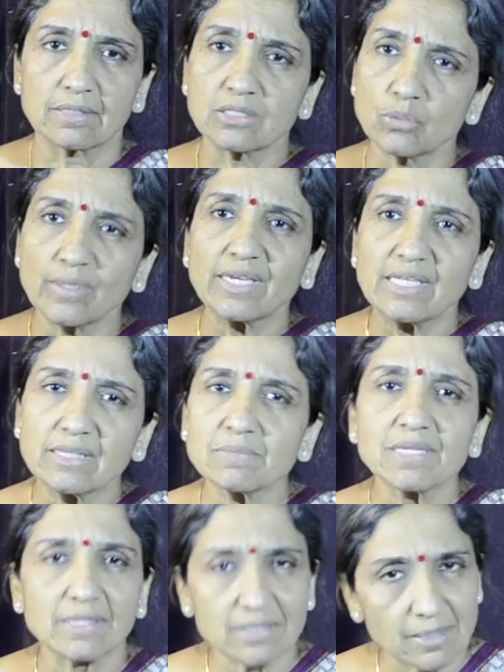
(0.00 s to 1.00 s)
That's why
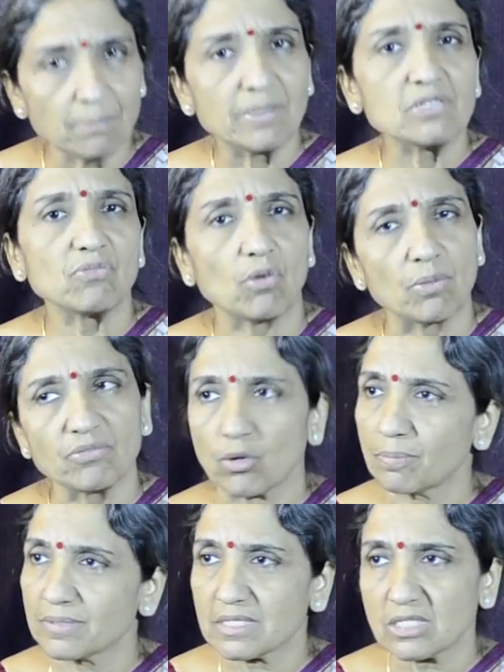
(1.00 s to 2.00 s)
Geethams are the simplest form
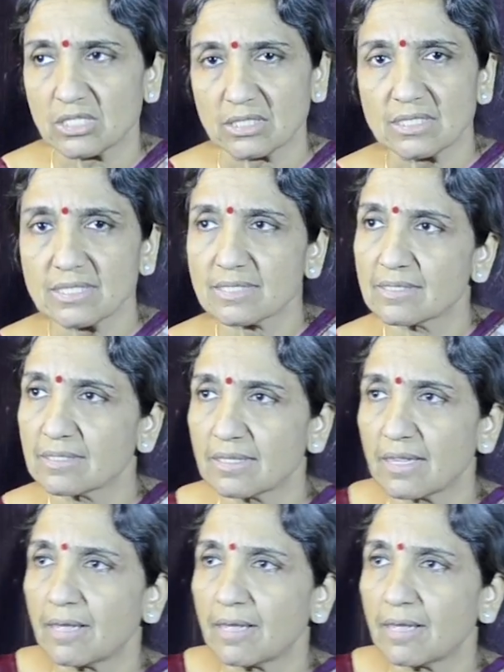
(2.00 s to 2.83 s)
of compositions.